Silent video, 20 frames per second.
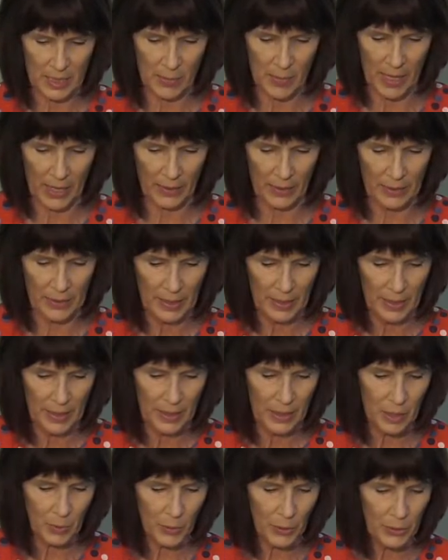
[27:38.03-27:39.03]
about
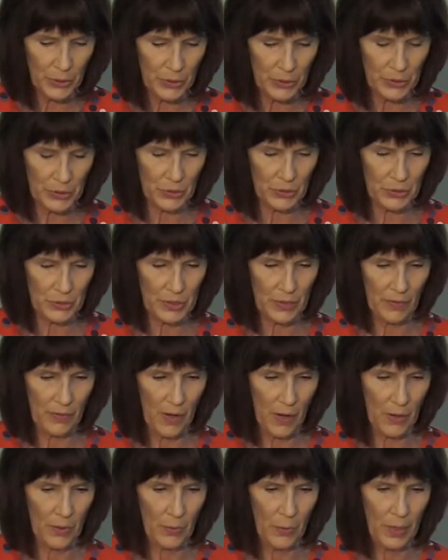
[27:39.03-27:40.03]
the producers of
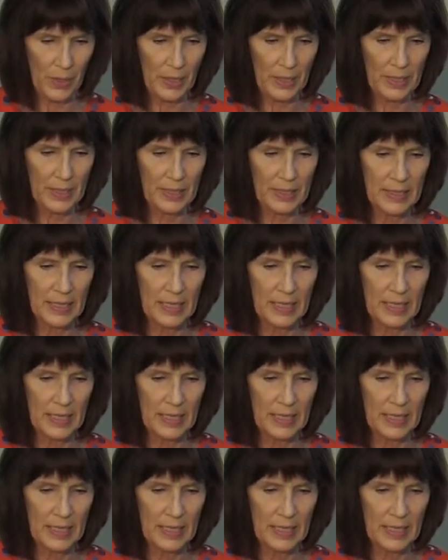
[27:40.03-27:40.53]
artwork